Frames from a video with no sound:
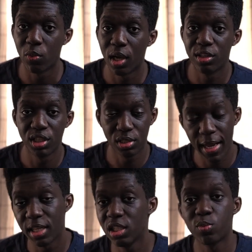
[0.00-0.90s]
while
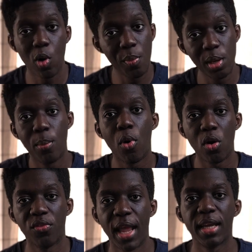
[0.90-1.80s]
Shanks is probably
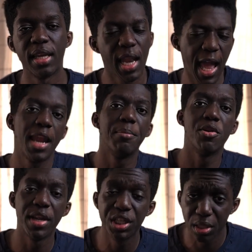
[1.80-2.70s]
more of like an
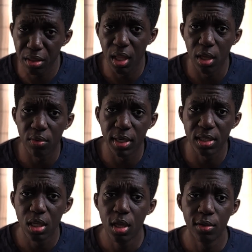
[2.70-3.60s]
admiration thing, right?